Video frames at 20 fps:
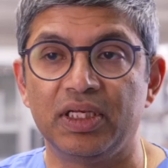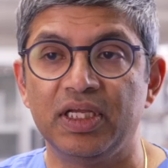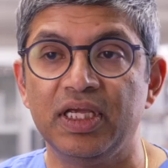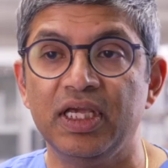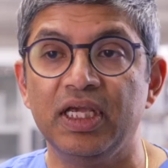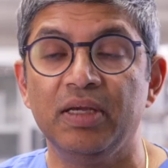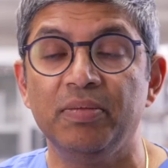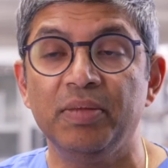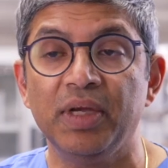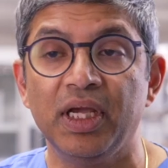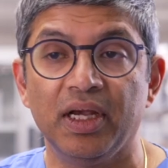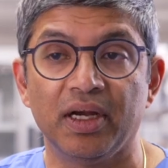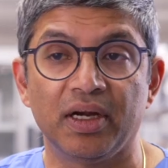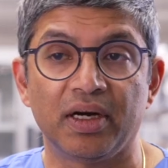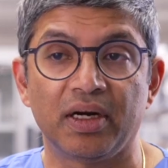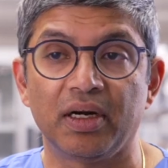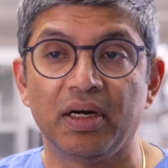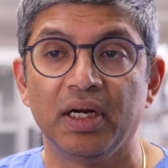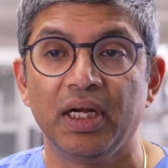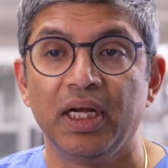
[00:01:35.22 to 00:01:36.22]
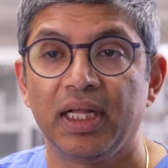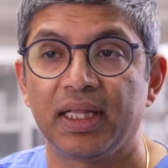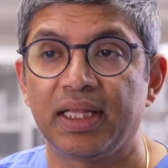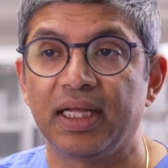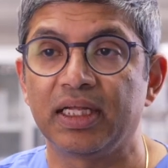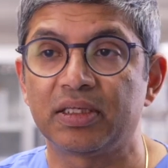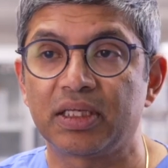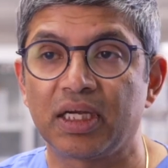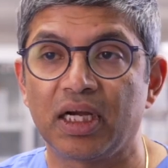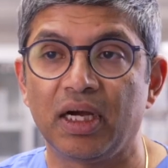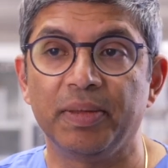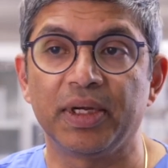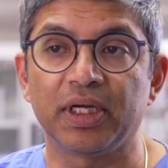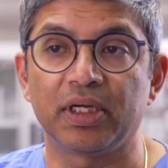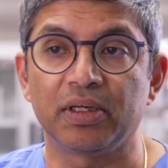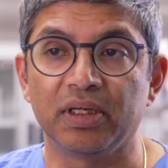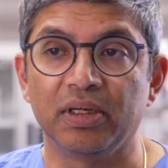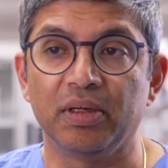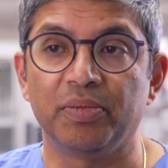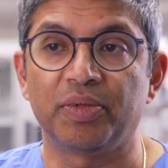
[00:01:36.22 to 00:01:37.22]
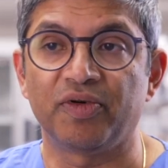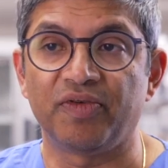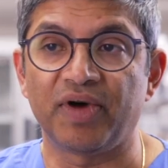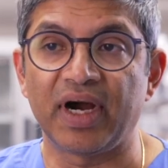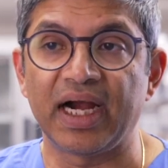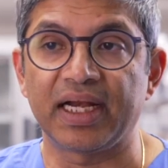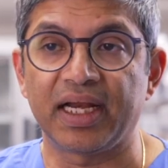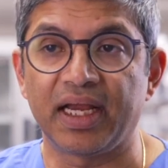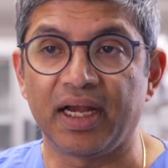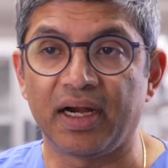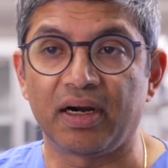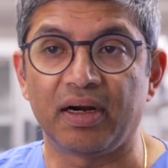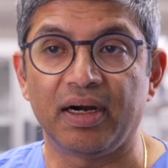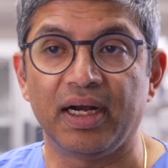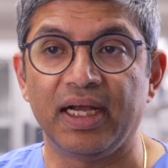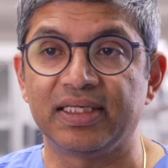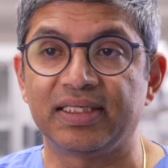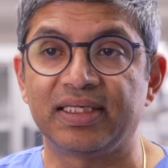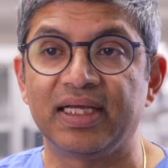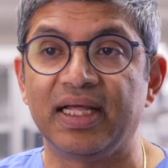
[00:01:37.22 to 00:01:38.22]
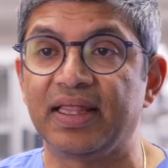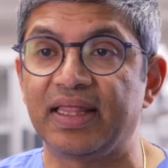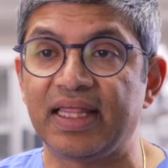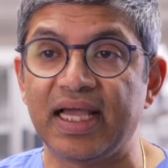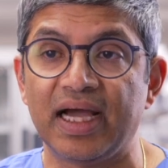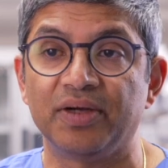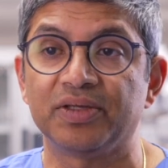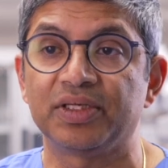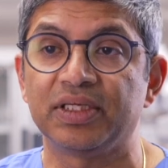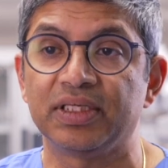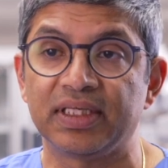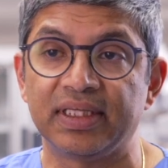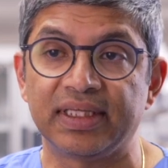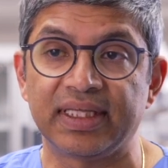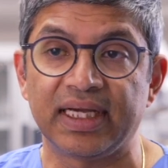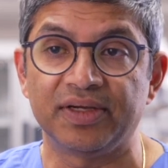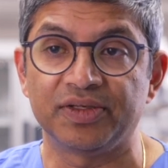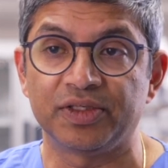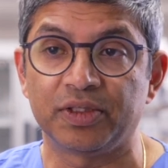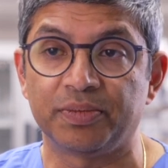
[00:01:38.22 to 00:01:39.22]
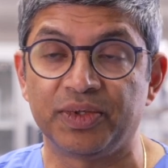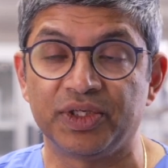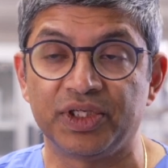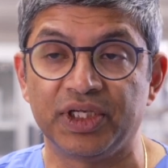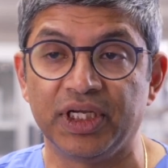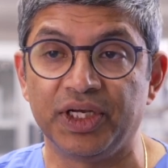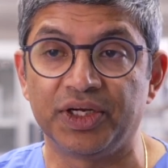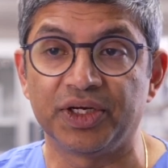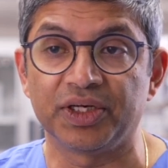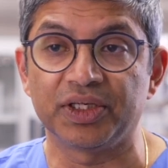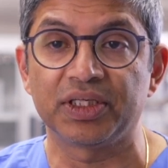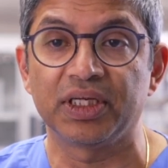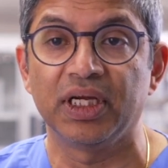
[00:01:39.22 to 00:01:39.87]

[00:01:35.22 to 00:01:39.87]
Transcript: team here that's coming to provide care has done thousands and thousands of procedures.